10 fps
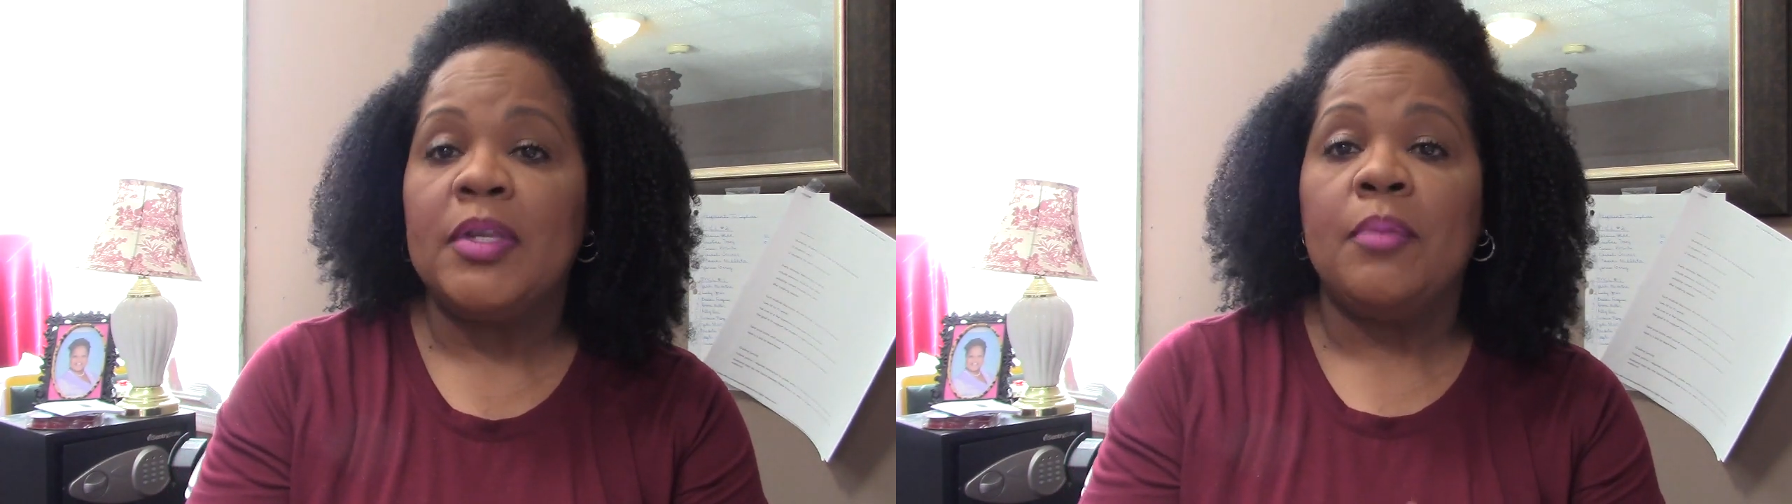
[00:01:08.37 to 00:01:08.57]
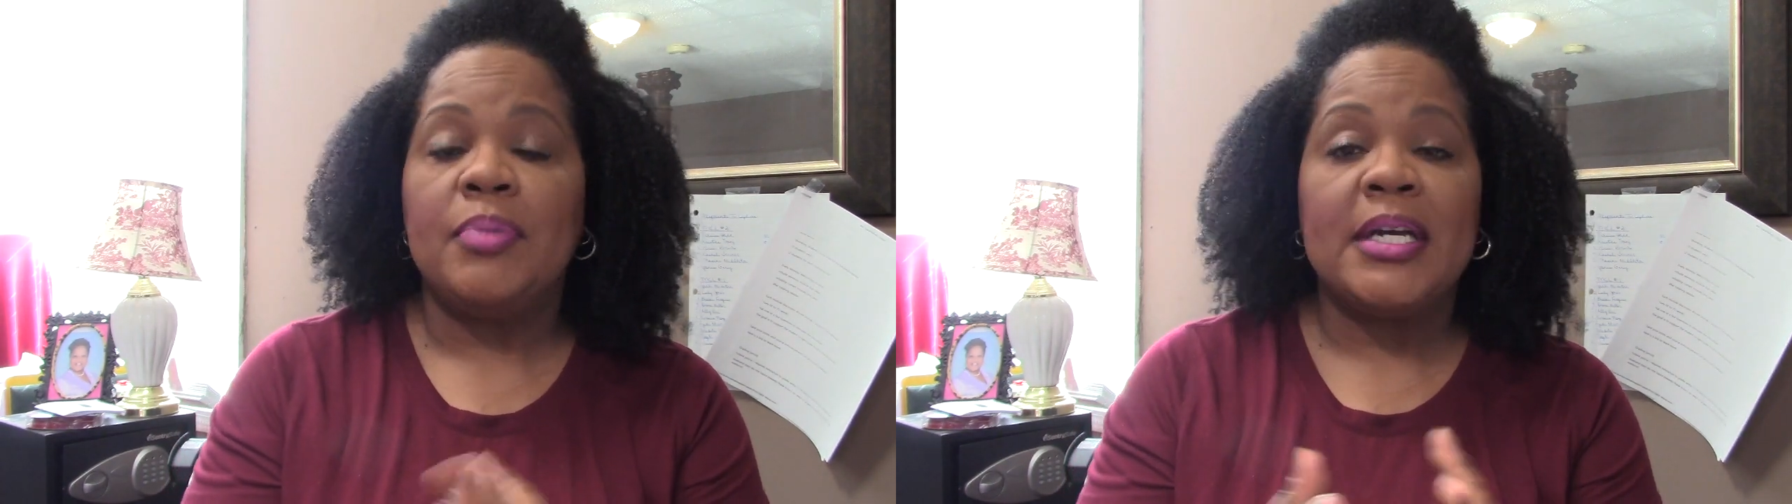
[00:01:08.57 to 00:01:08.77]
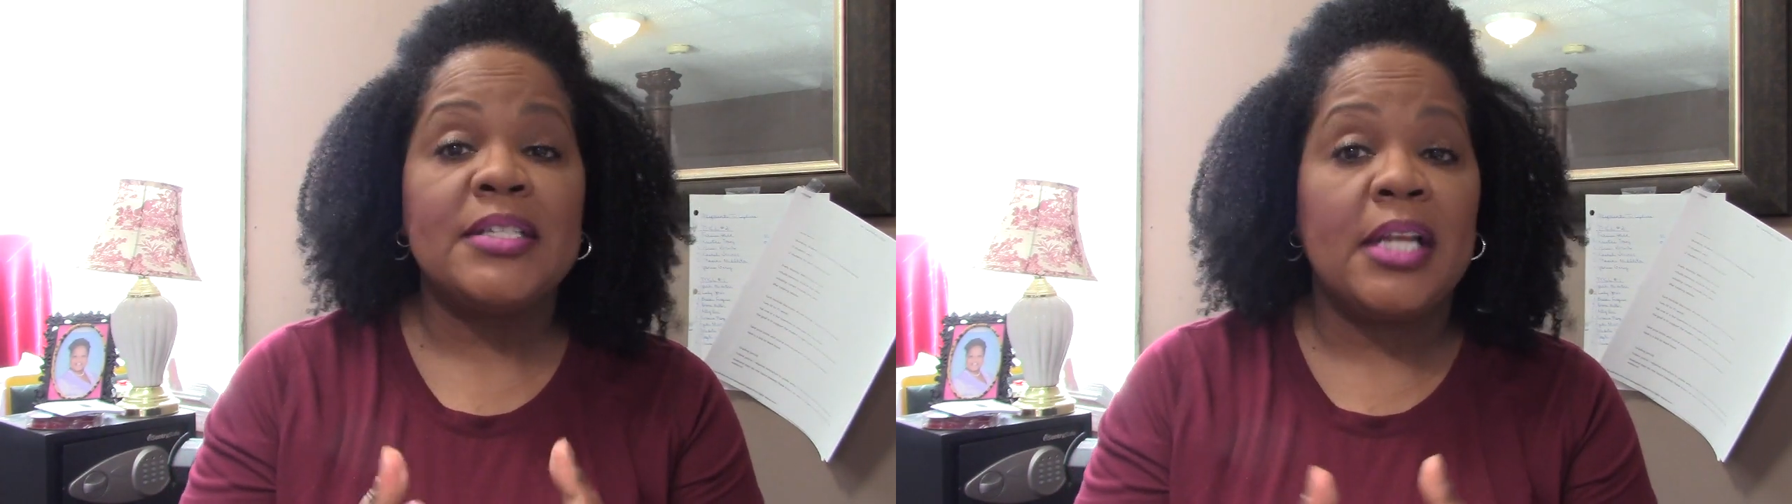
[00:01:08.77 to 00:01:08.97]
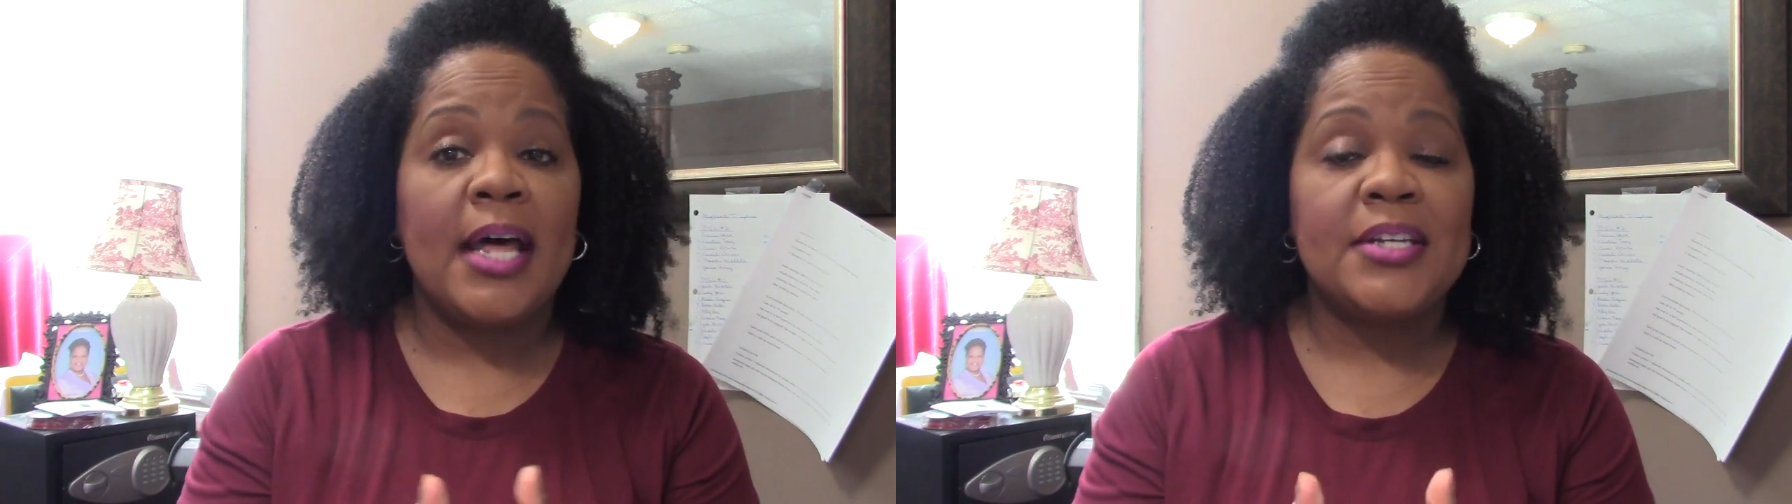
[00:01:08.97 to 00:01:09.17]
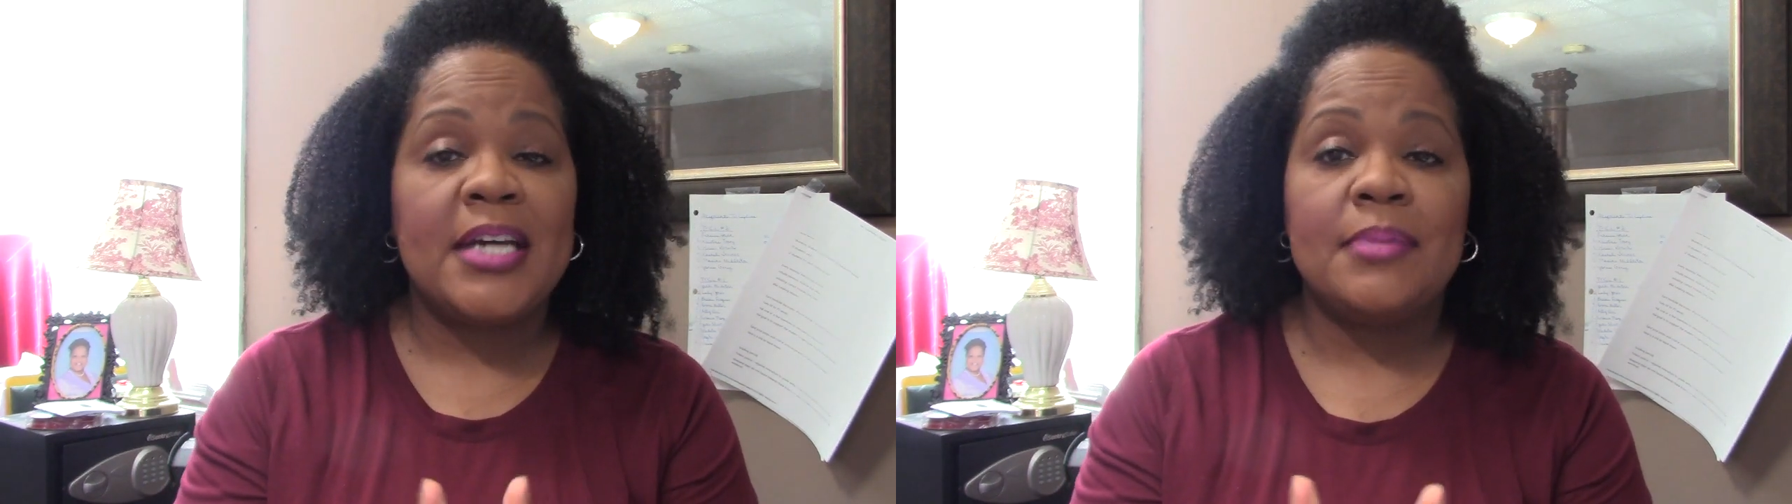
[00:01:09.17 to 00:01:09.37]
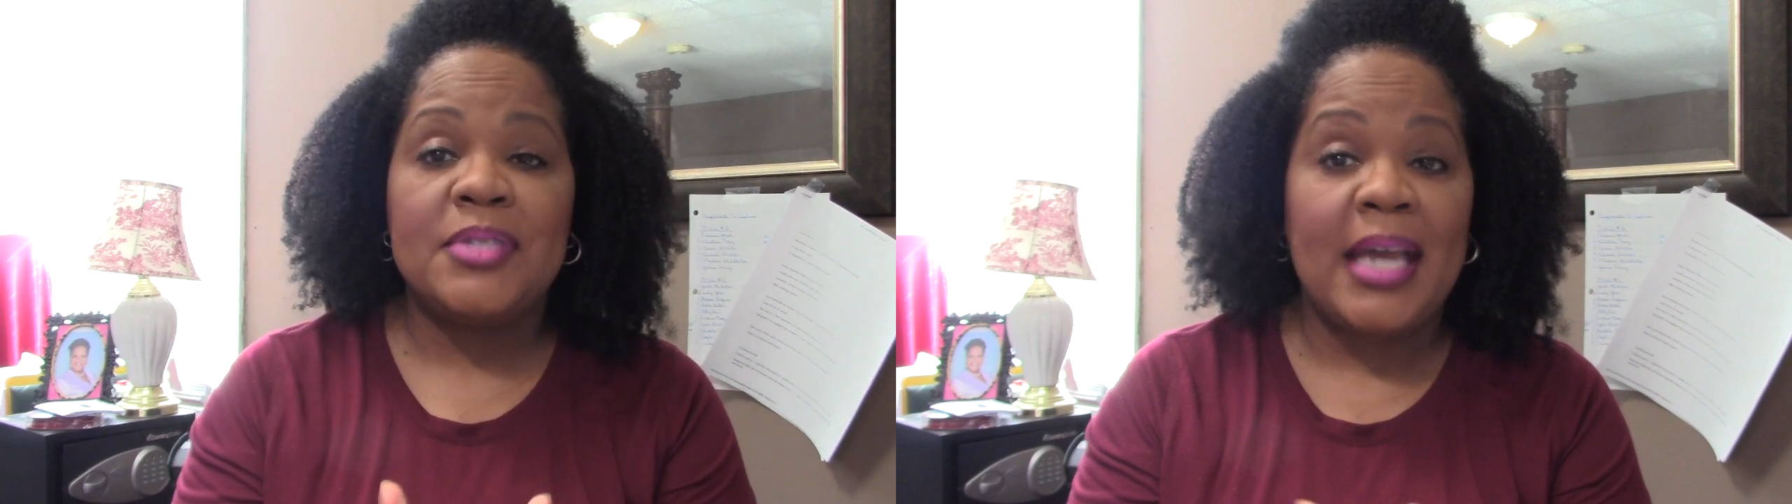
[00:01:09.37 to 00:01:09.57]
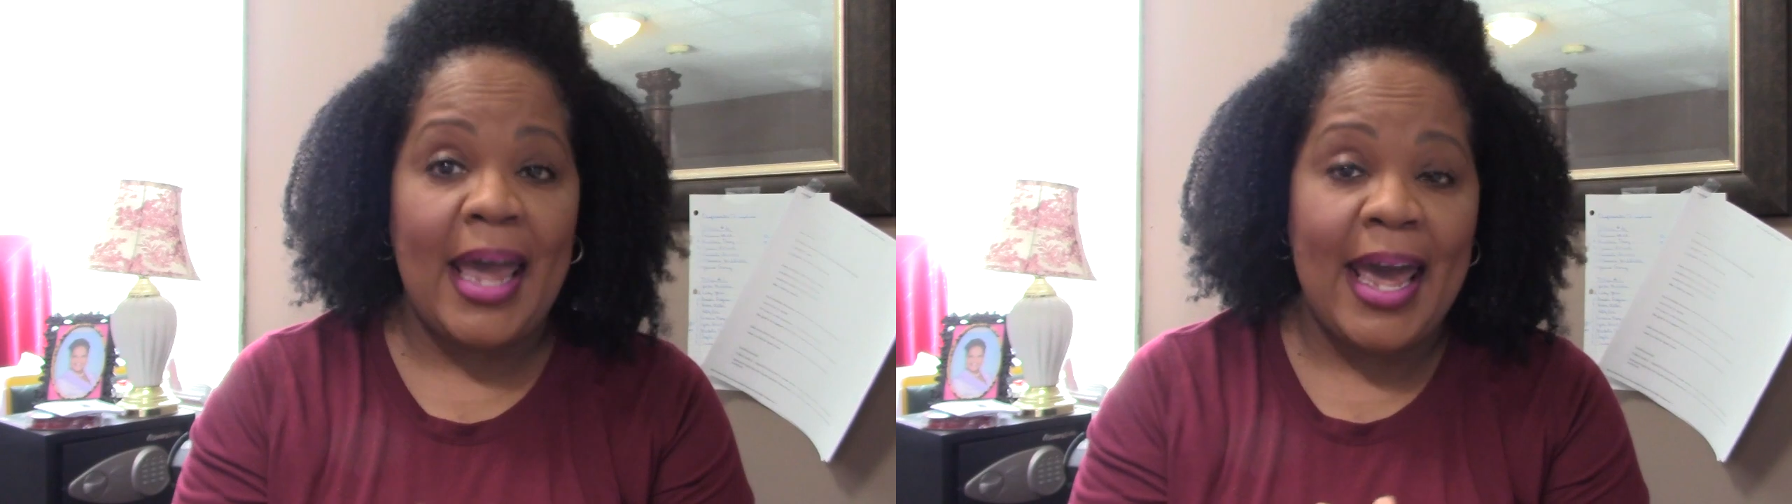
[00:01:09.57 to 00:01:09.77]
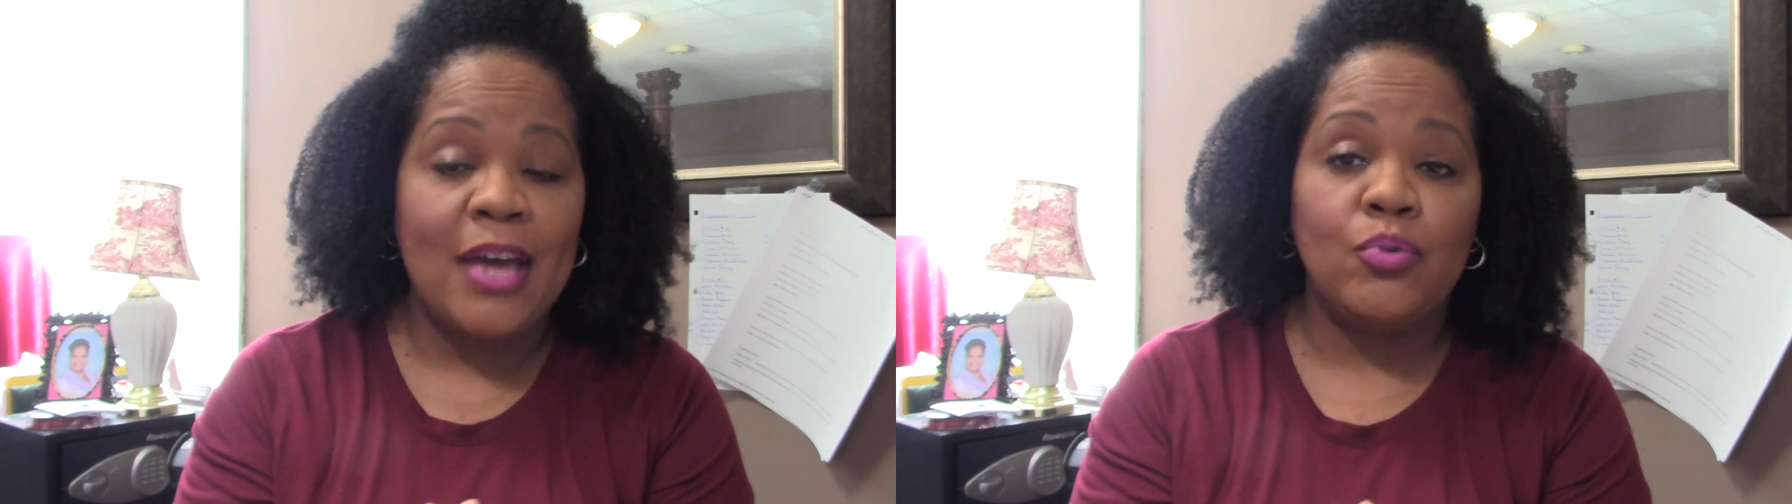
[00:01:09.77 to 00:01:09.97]
because a lot of times the
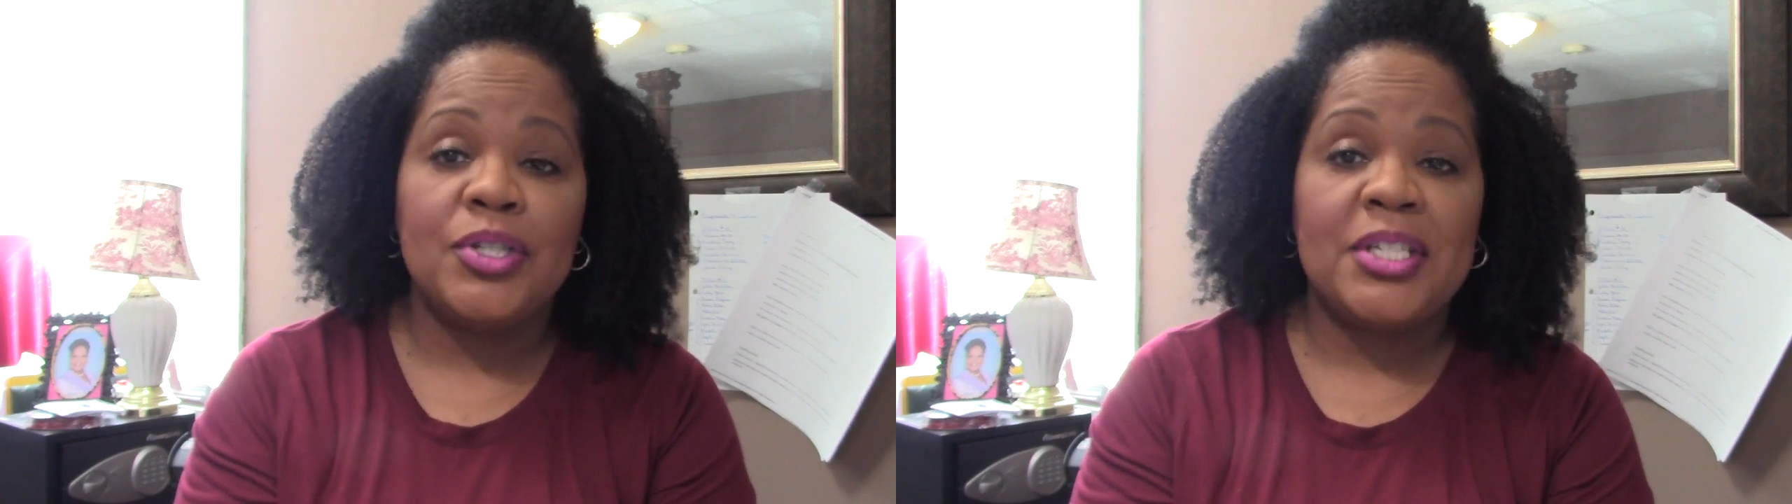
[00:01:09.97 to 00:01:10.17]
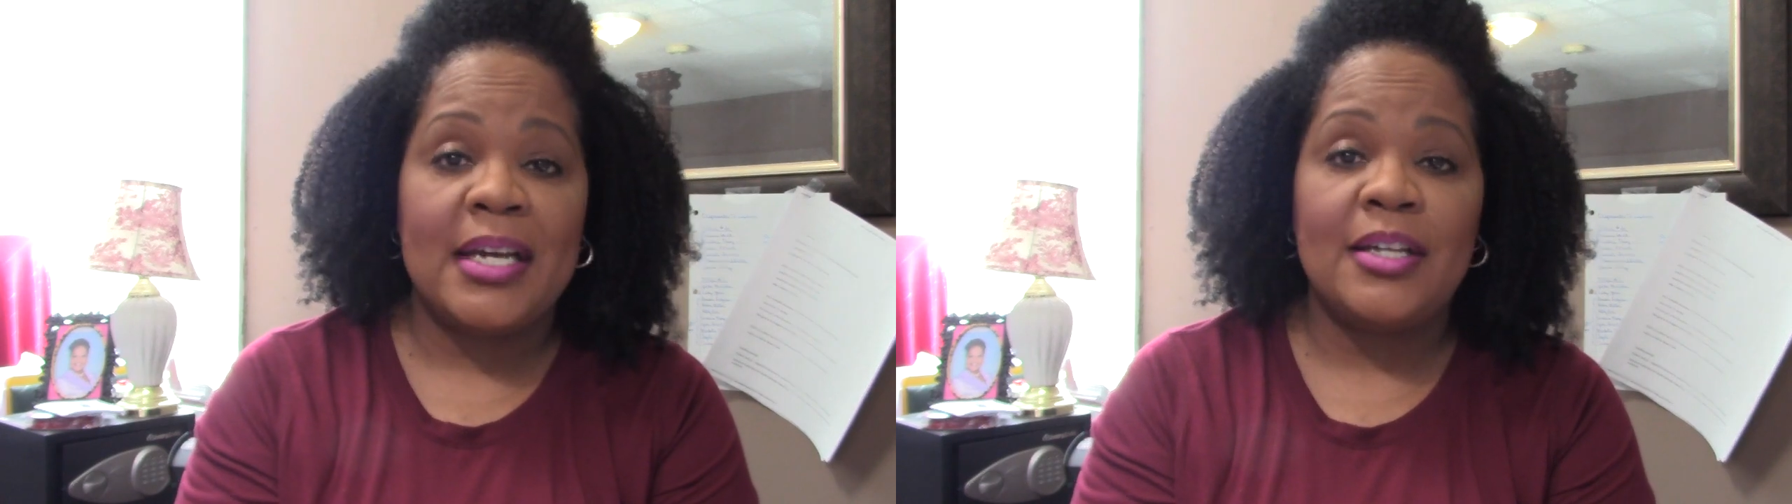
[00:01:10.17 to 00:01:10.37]
ad will tell